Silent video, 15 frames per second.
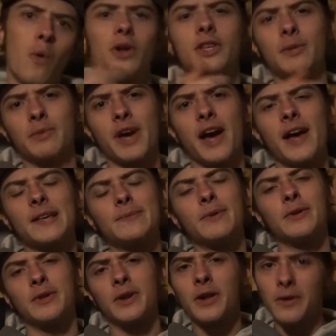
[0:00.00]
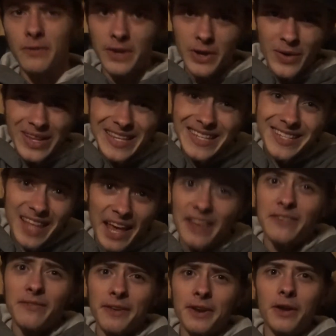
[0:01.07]
is up, guys? We're with another video. In
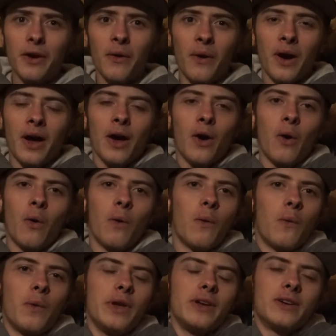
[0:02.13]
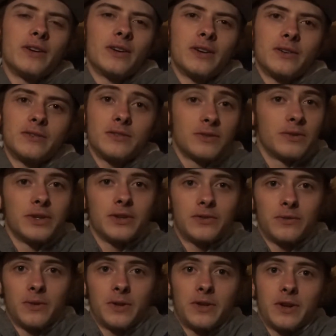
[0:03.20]
today's video, we are doing a
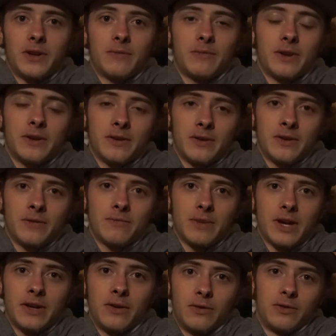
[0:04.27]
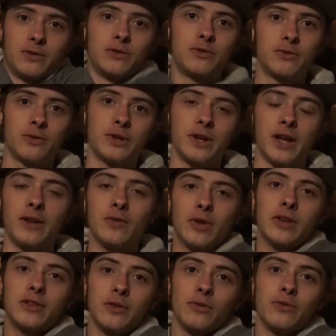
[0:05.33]
story time. I don't
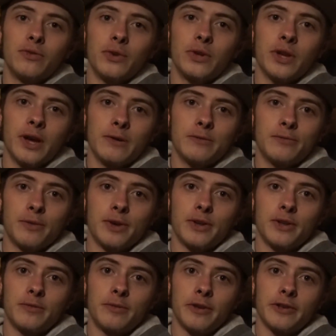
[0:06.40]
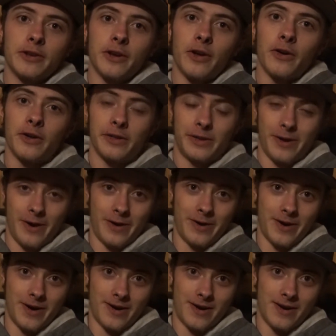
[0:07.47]
like doing story times, but it's basically the only thing I
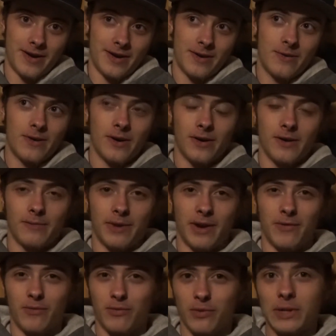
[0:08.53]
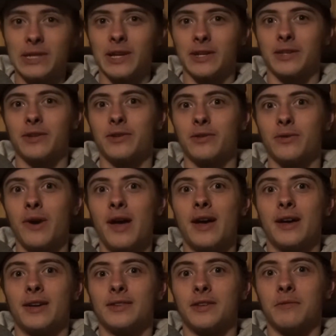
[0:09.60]
got right now. I would like to do
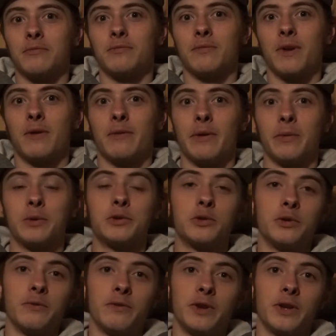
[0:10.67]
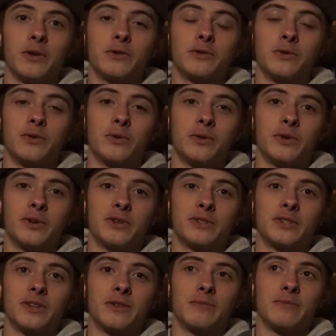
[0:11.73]
some maybe shooting videos or
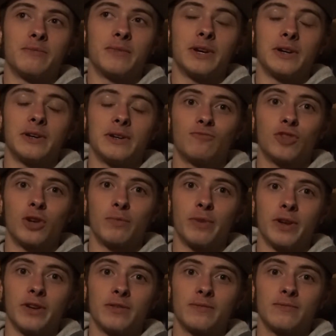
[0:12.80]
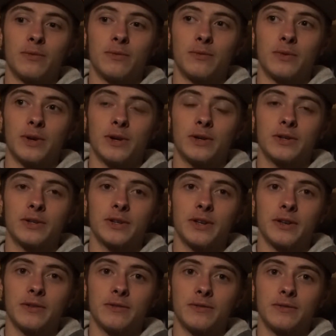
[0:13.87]
some dirt bike
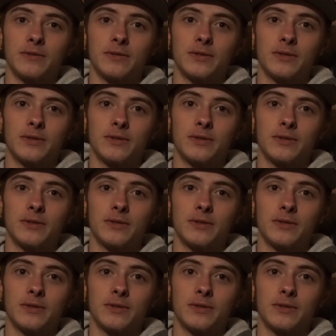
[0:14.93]
workings